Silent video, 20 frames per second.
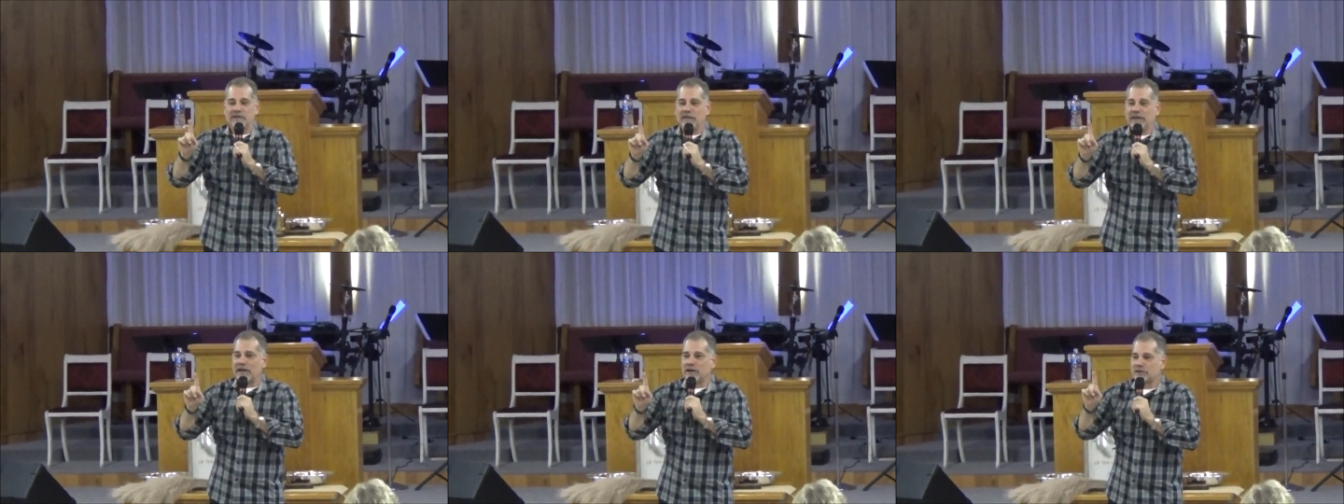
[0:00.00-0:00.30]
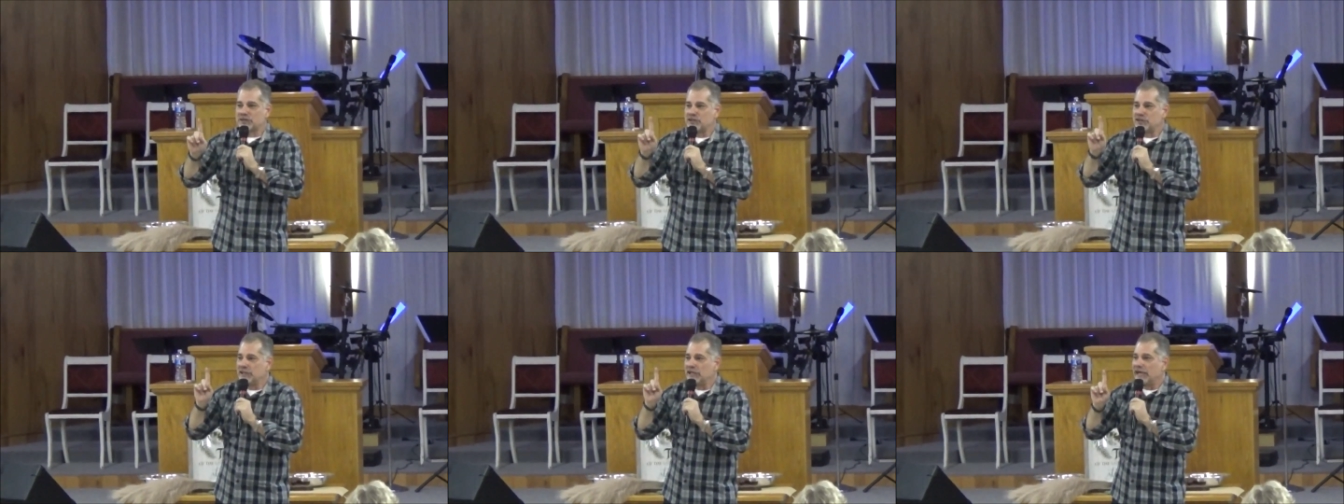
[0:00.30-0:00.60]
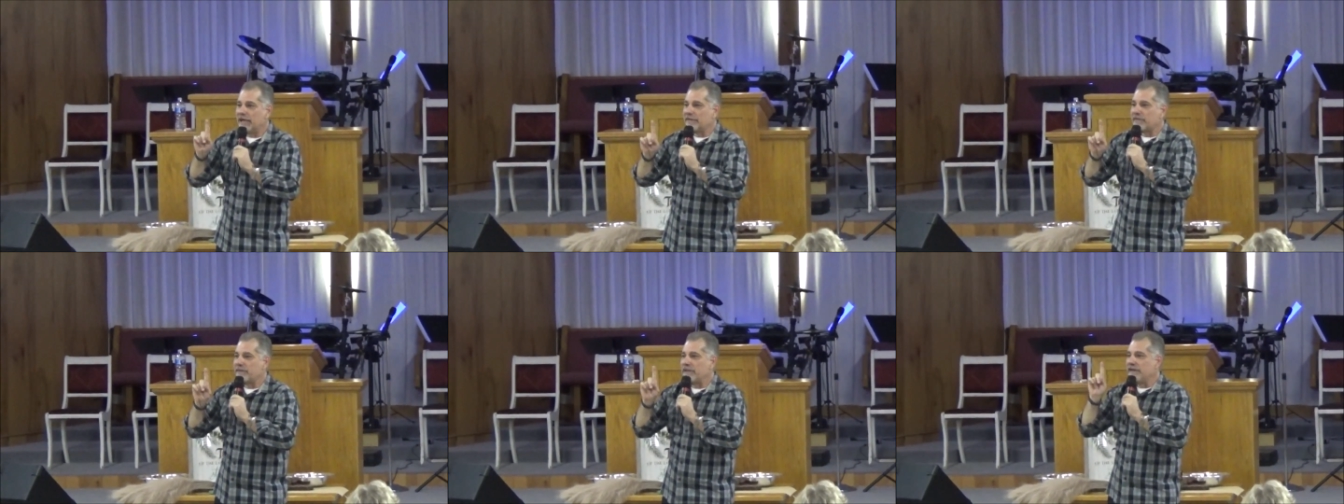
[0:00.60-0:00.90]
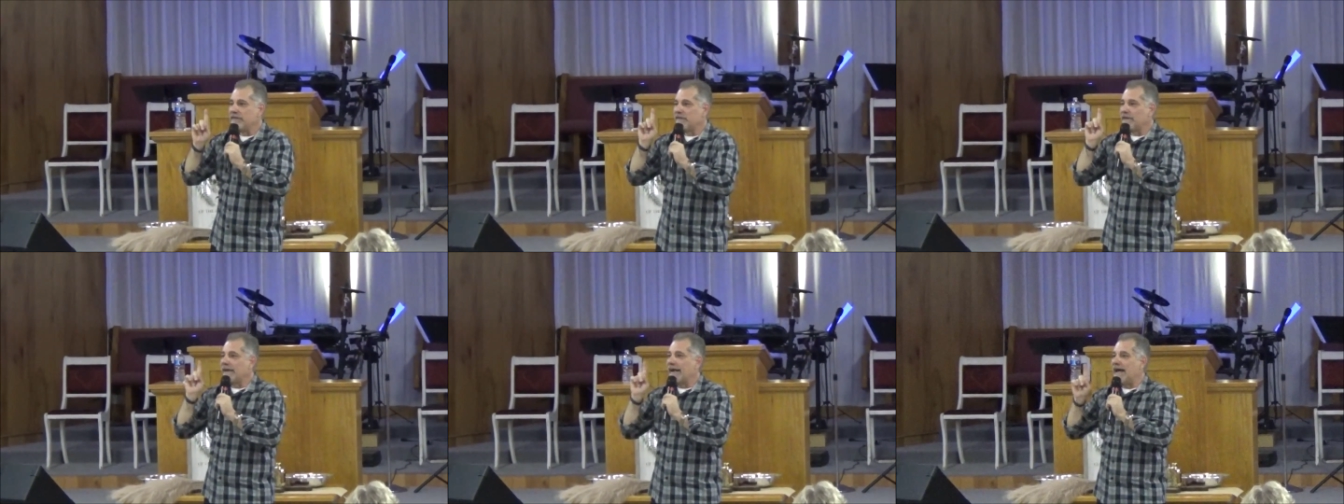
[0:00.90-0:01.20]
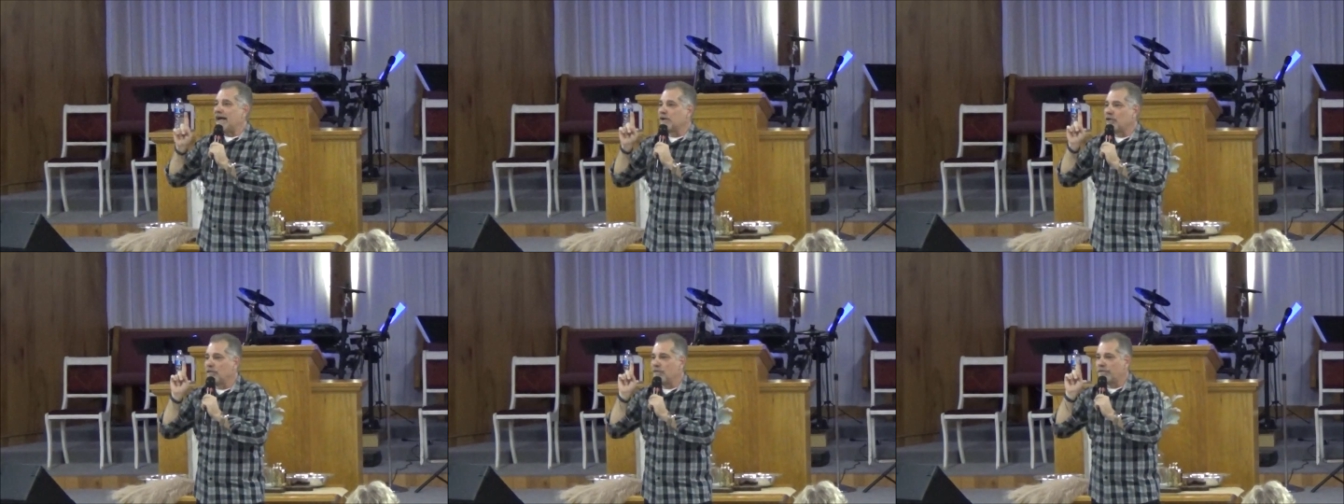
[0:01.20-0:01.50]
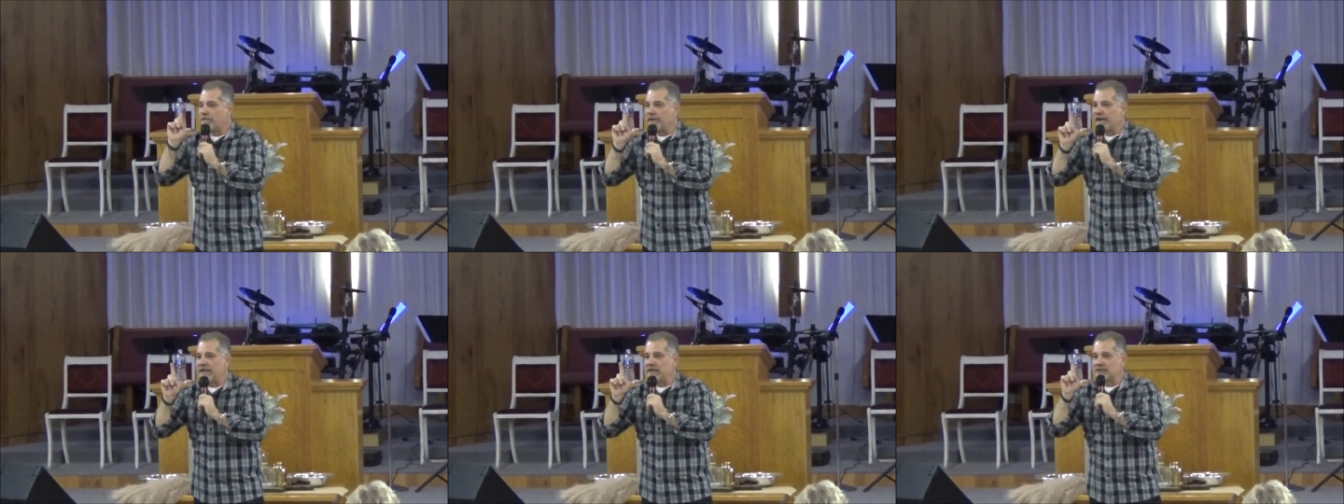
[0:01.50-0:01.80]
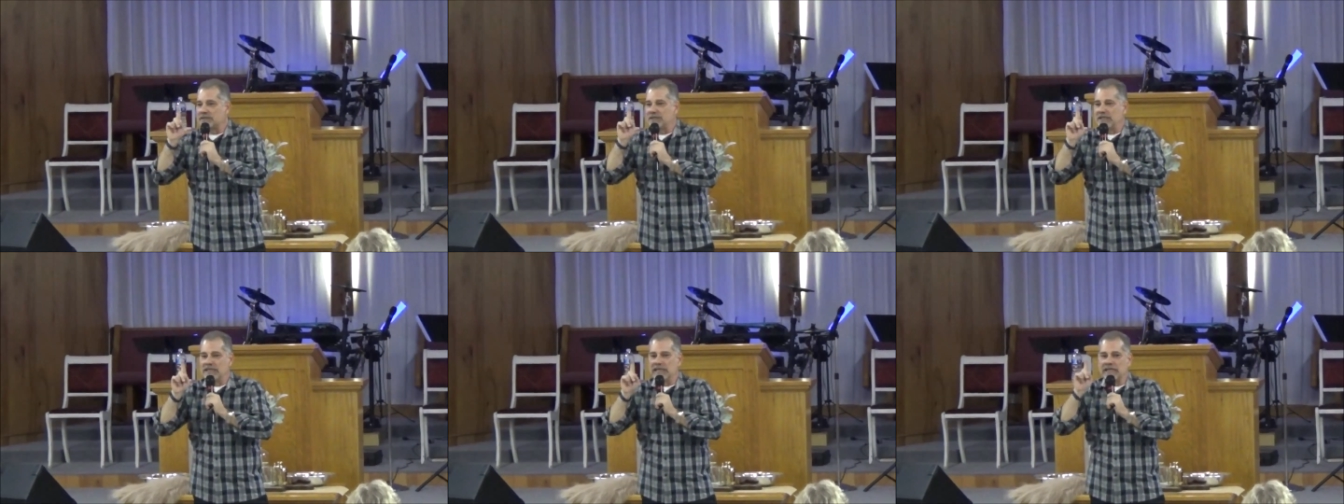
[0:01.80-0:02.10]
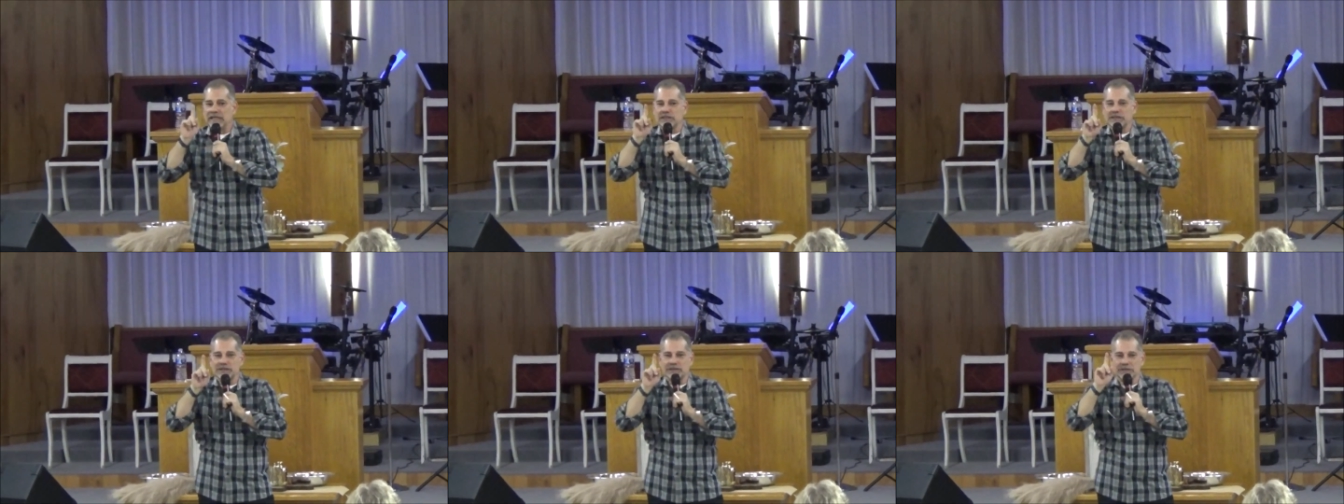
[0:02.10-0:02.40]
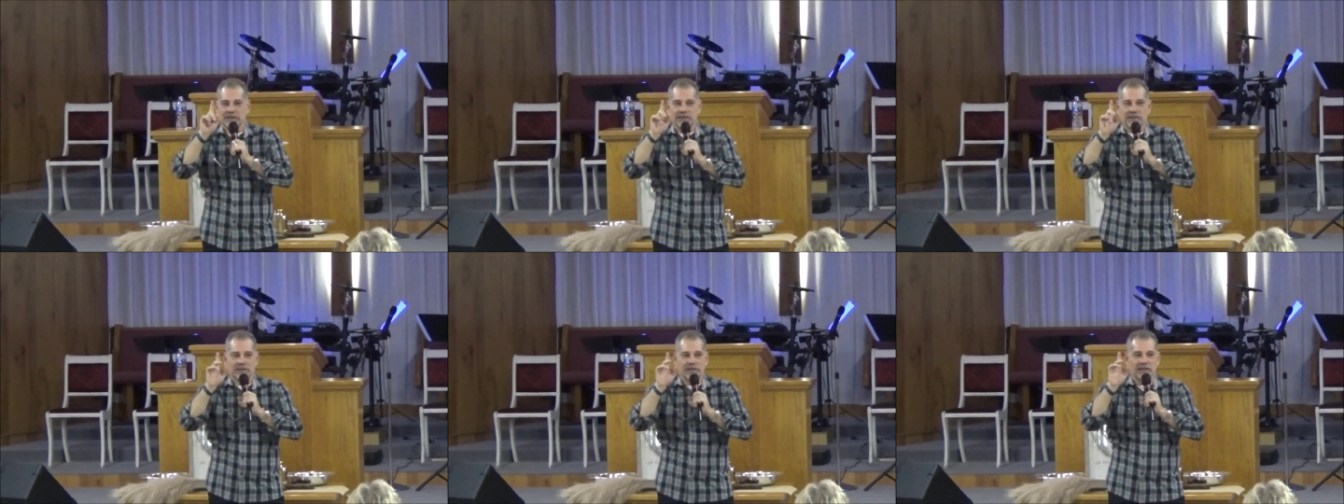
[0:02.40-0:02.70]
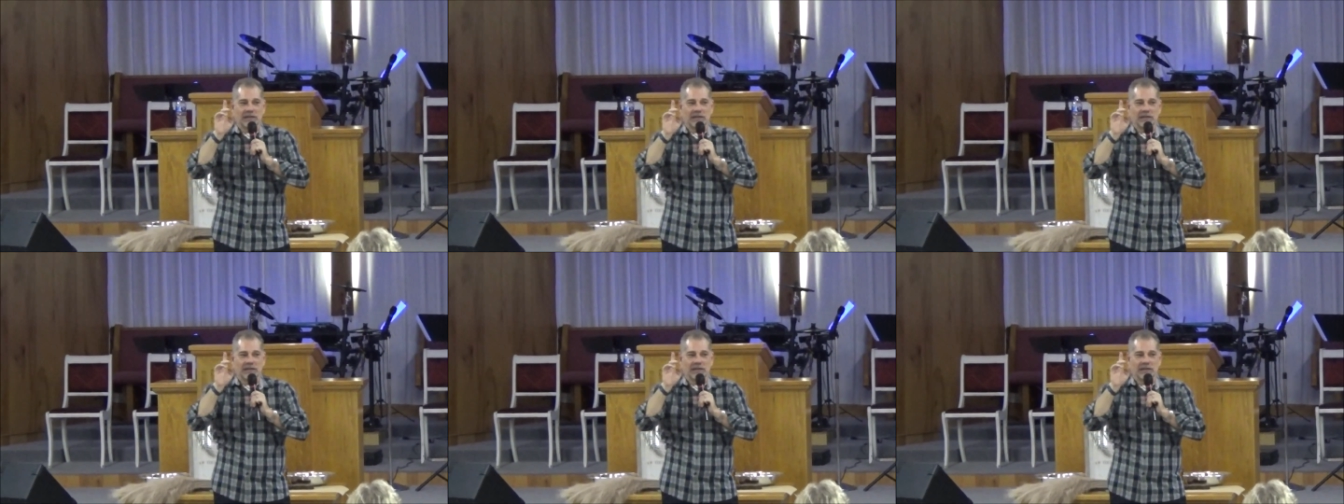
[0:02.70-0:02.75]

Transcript: There's nothing that I don't face in this